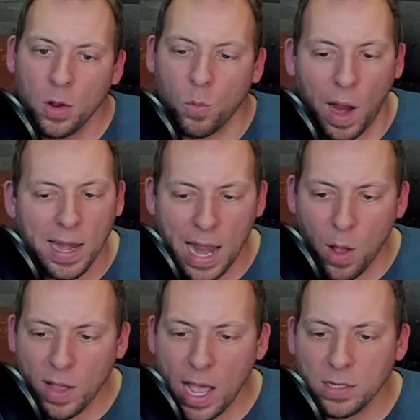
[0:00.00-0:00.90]
Right
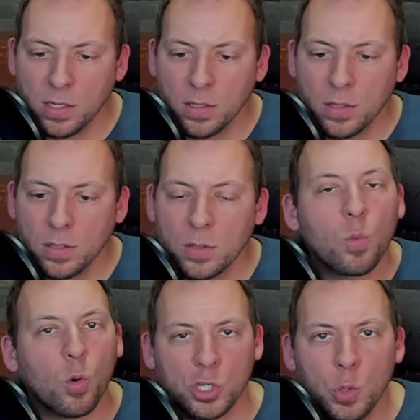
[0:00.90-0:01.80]
now, guys,
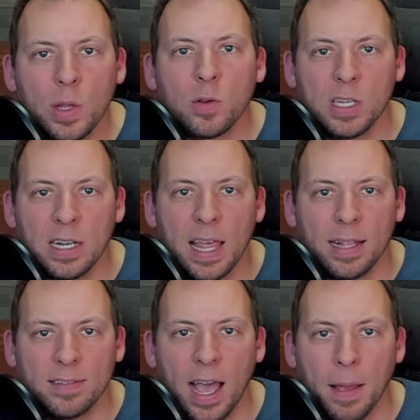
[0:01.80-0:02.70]
we're 2 years into
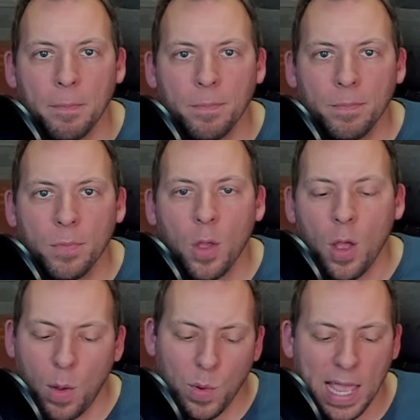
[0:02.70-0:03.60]
that time.
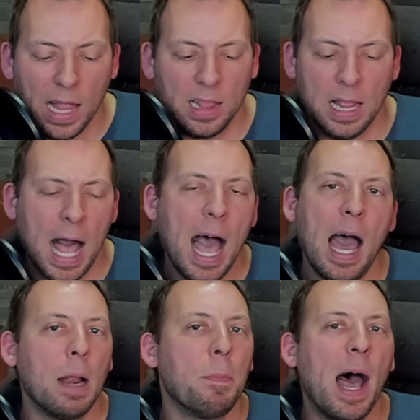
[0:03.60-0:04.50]
And we got a
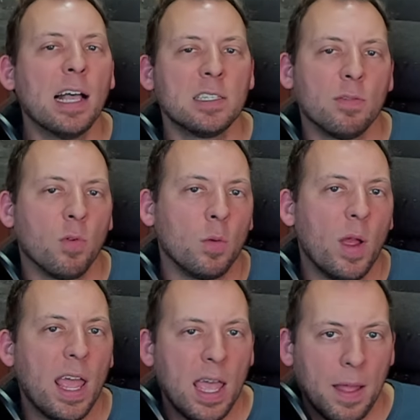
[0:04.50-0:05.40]
lot of positive
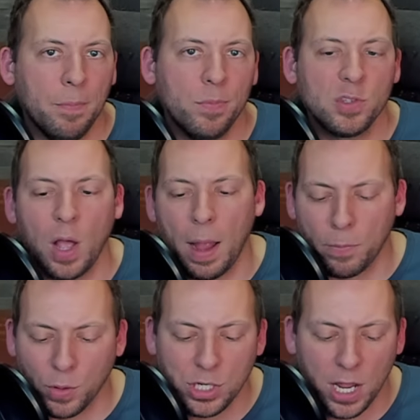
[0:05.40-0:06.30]
runway ahead. So I
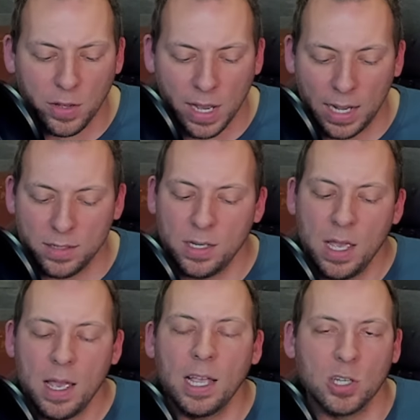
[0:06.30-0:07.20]
appreciate you guys.
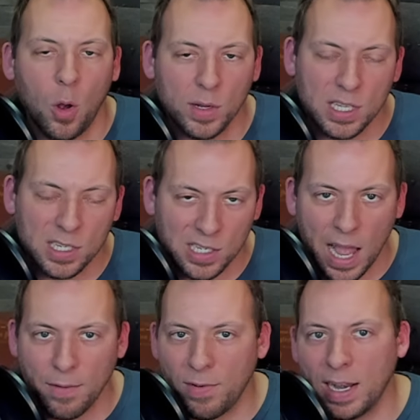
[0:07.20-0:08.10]
As always, this is
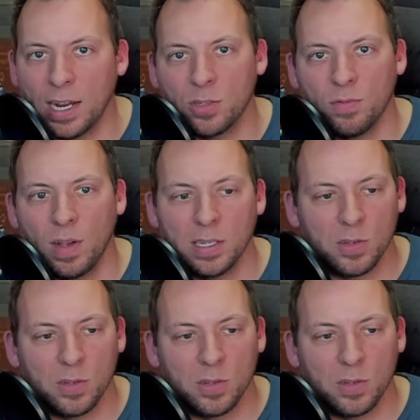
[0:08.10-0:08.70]
not financial advice.